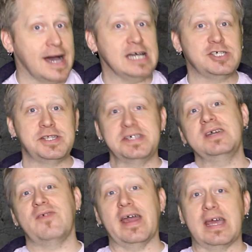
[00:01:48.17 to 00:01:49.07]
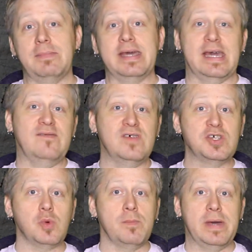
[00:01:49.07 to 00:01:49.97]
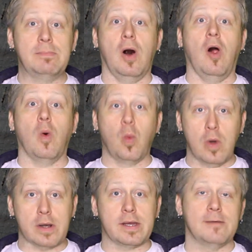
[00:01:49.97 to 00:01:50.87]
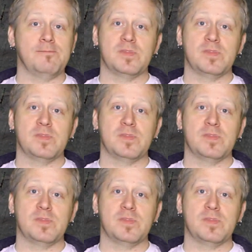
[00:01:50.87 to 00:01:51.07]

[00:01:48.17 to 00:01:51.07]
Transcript: I should see if I can make a visual pinball work.